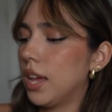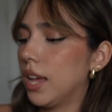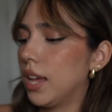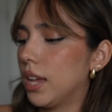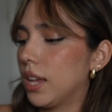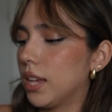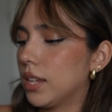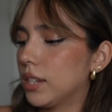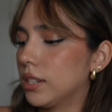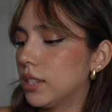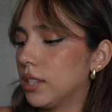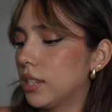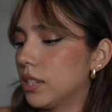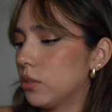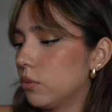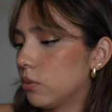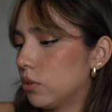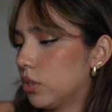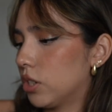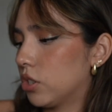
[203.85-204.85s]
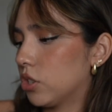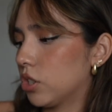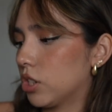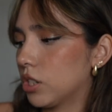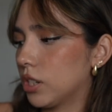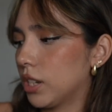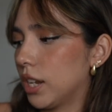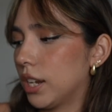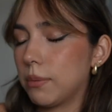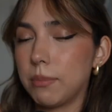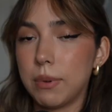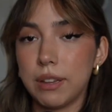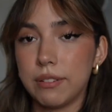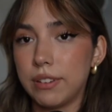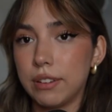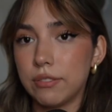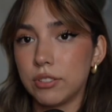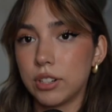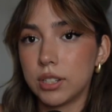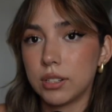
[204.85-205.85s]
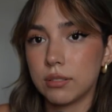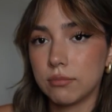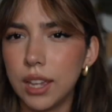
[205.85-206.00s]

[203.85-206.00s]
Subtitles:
and this one is just like my favorite.